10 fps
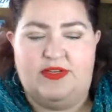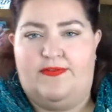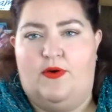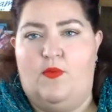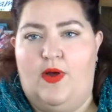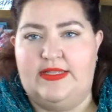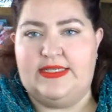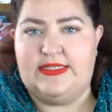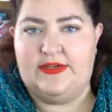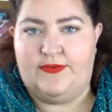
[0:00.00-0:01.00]
different ones
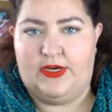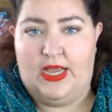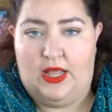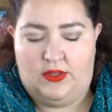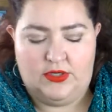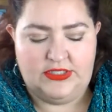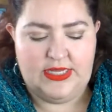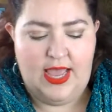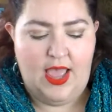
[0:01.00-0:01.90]
in different colors.